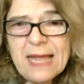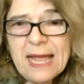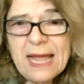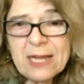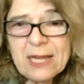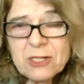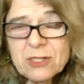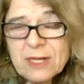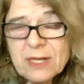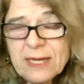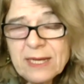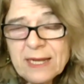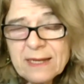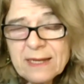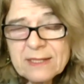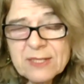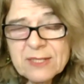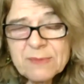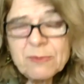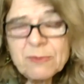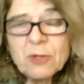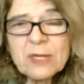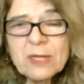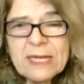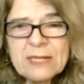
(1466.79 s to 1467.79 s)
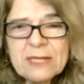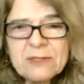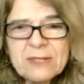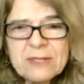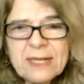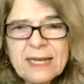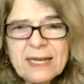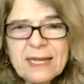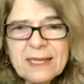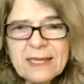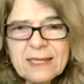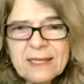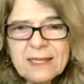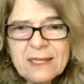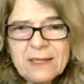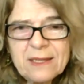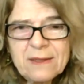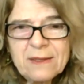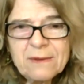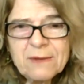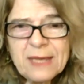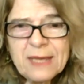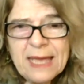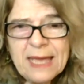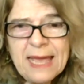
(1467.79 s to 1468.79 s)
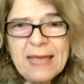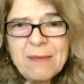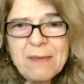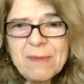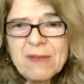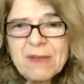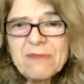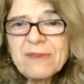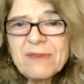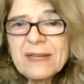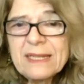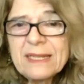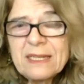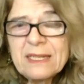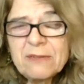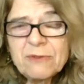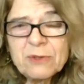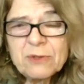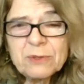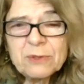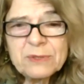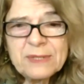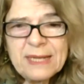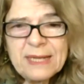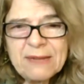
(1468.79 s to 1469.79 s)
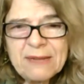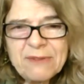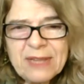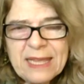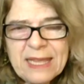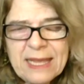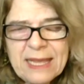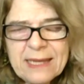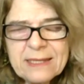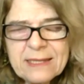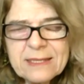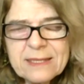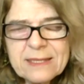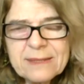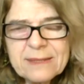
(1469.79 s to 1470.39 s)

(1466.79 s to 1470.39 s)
actually a small country like the UK may find difficult to navigate.